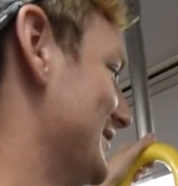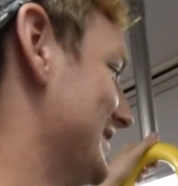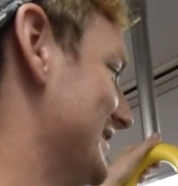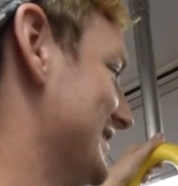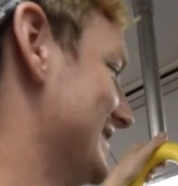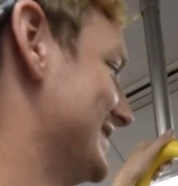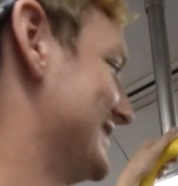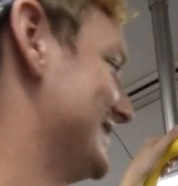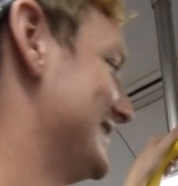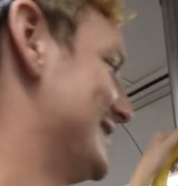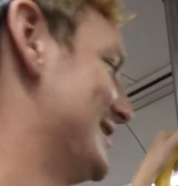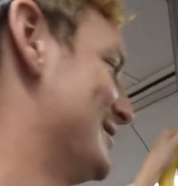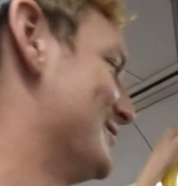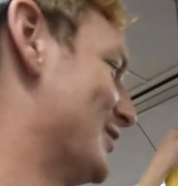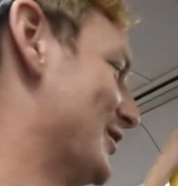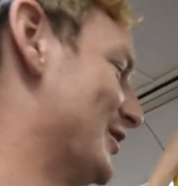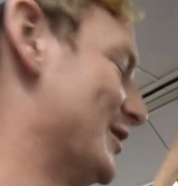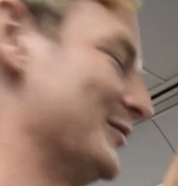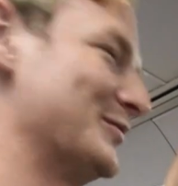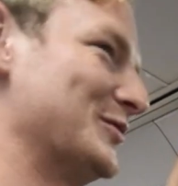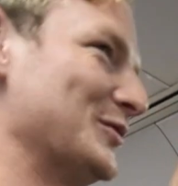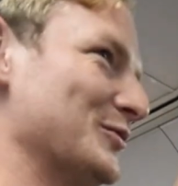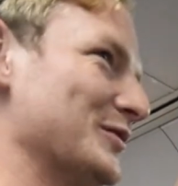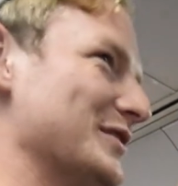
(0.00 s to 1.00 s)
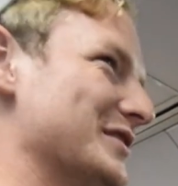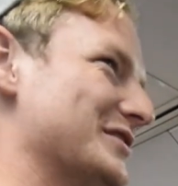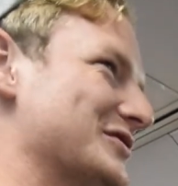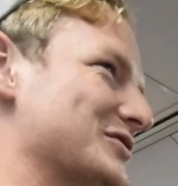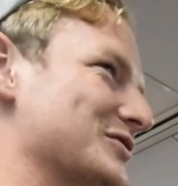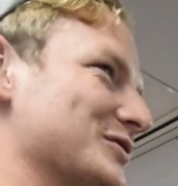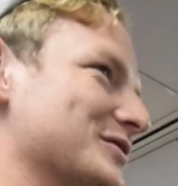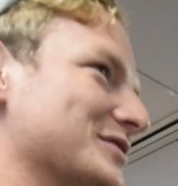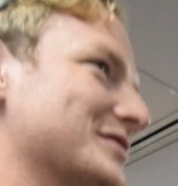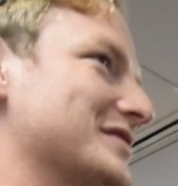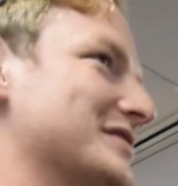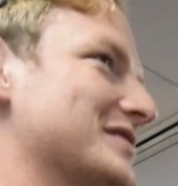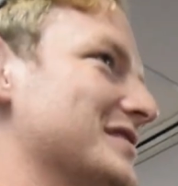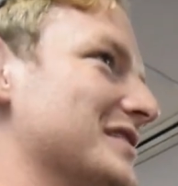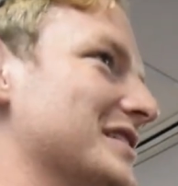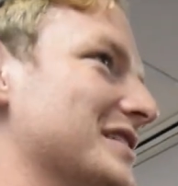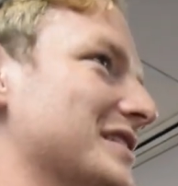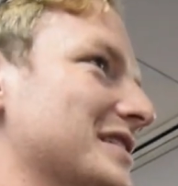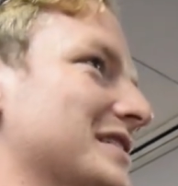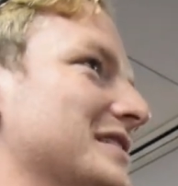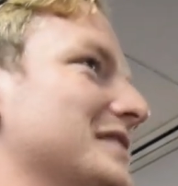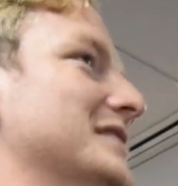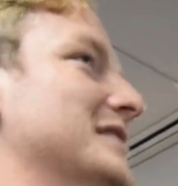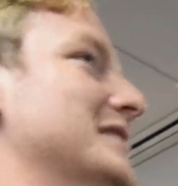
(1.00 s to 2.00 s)
to burn up the resources
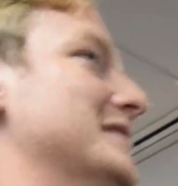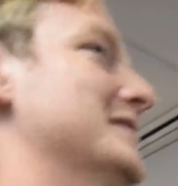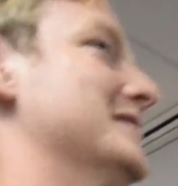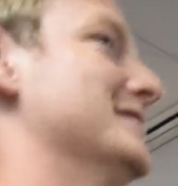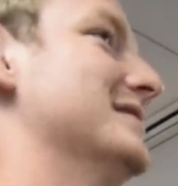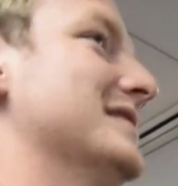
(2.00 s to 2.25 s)
there, you know.